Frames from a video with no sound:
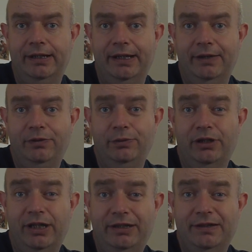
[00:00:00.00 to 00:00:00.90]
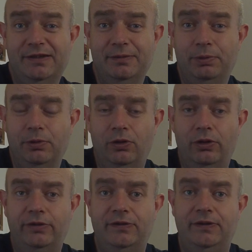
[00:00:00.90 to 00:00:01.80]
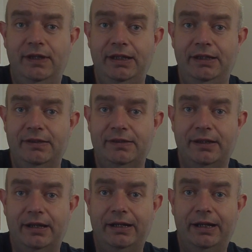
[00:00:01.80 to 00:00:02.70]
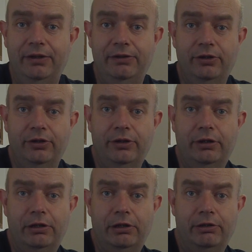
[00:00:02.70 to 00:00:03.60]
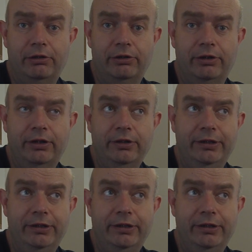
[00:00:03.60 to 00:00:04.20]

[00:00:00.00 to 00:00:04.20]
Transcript: Uh, if you would like to support these and other